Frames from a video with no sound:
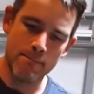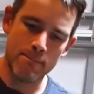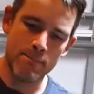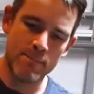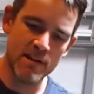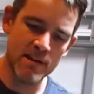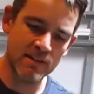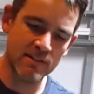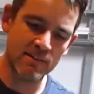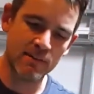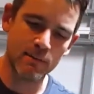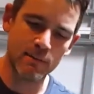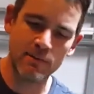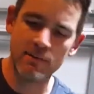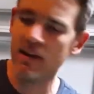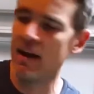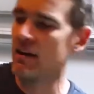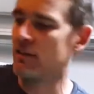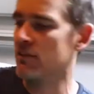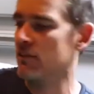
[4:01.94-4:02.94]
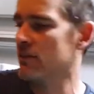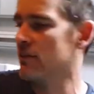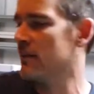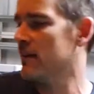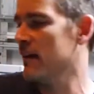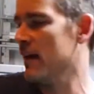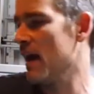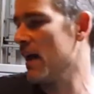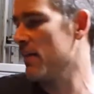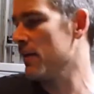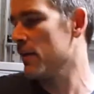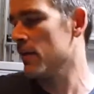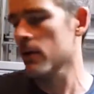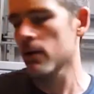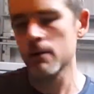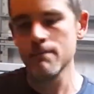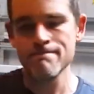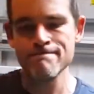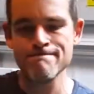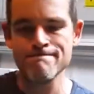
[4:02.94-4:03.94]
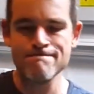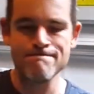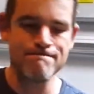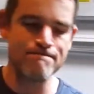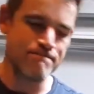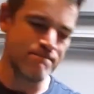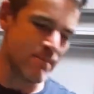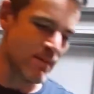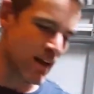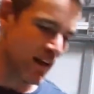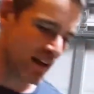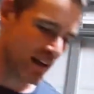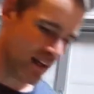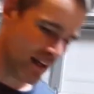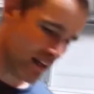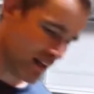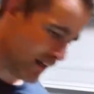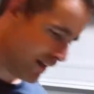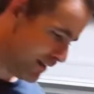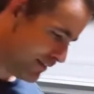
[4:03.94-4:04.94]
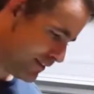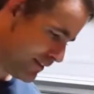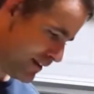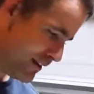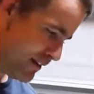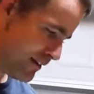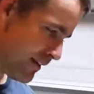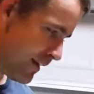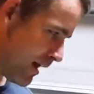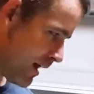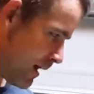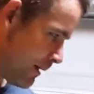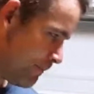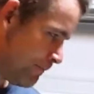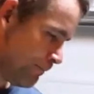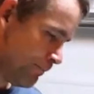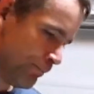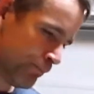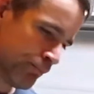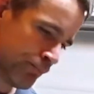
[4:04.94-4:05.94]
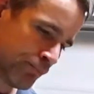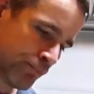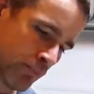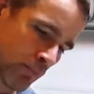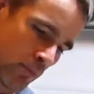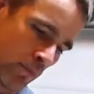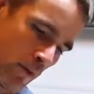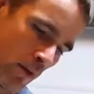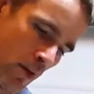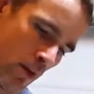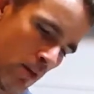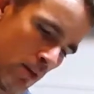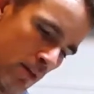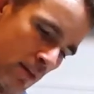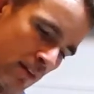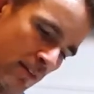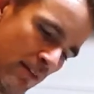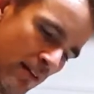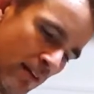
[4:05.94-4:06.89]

piece some sections together. Again, this is